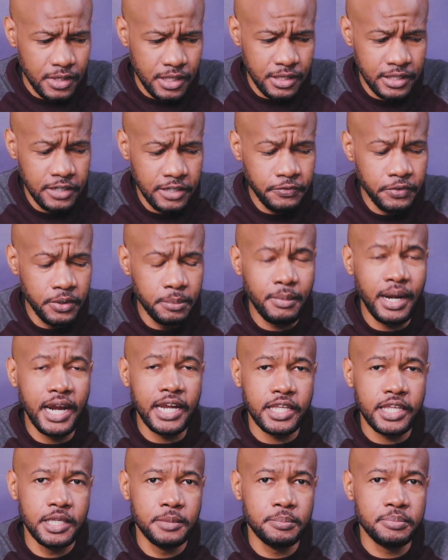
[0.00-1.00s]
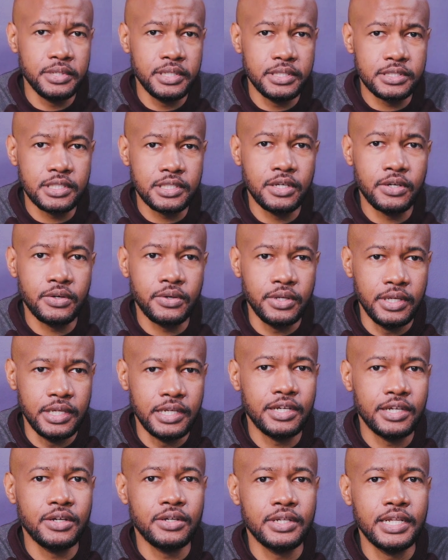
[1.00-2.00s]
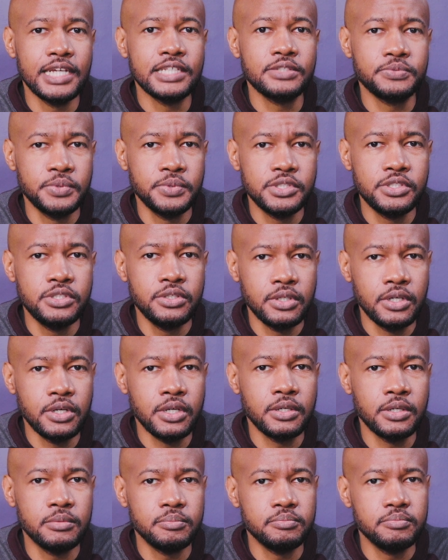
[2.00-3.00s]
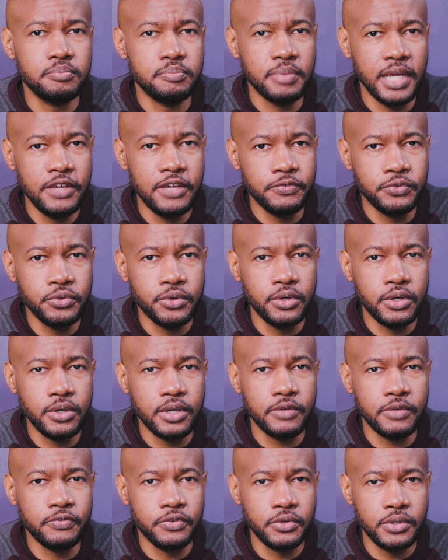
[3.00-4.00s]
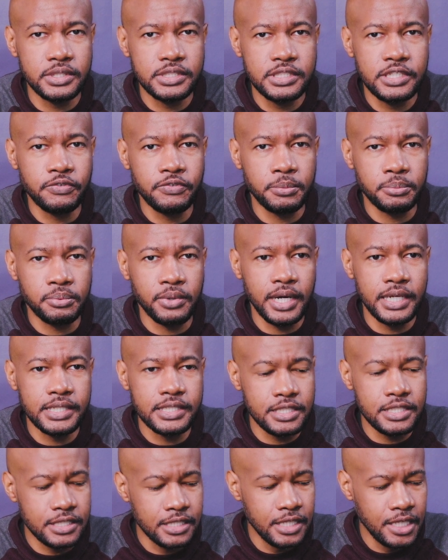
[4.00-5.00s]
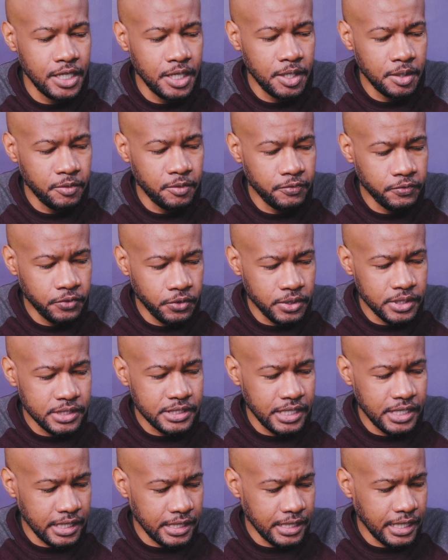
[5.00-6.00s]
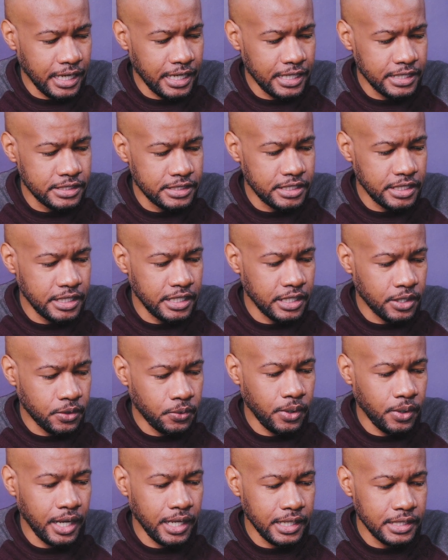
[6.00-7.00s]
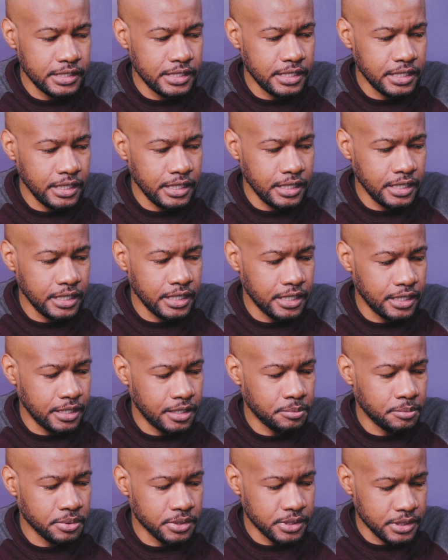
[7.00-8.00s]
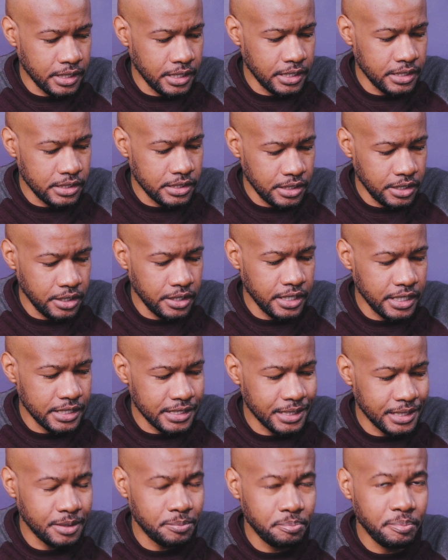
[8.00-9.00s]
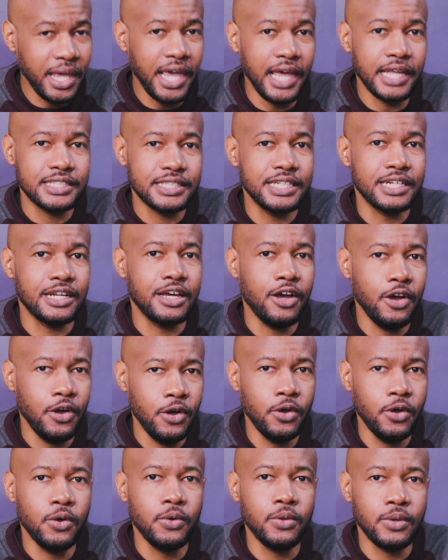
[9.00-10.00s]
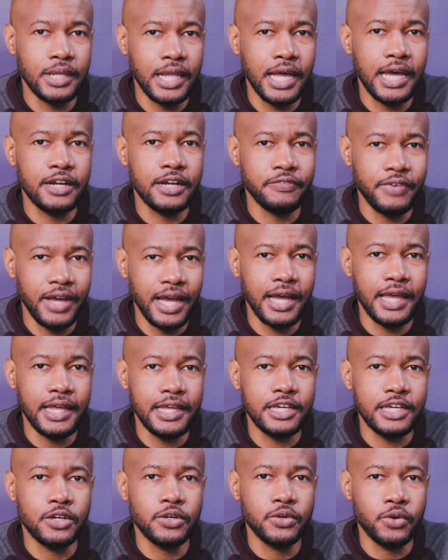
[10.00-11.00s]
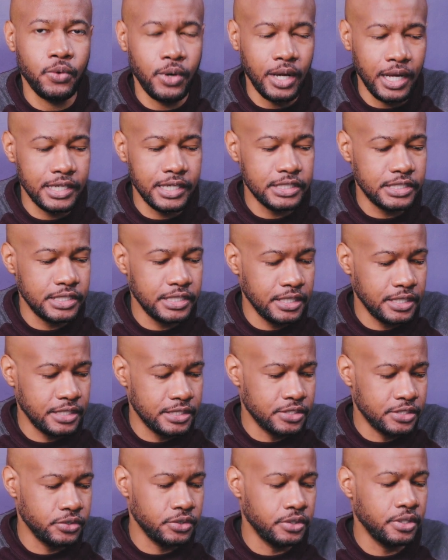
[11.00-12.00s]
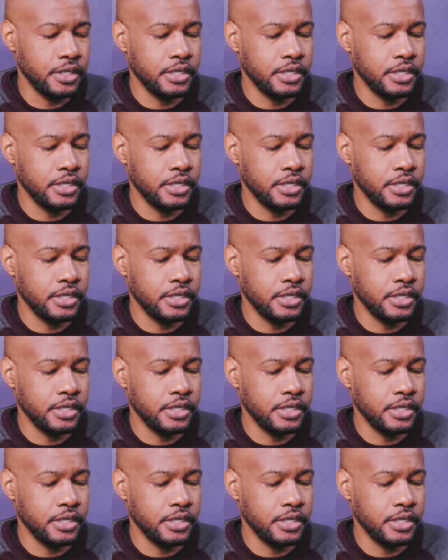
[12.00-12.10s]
different mic inputs. So, that's what you're going to pay for its different prices. For its technology and quality, PreSonus here has packed in a whole lot of high-end quality into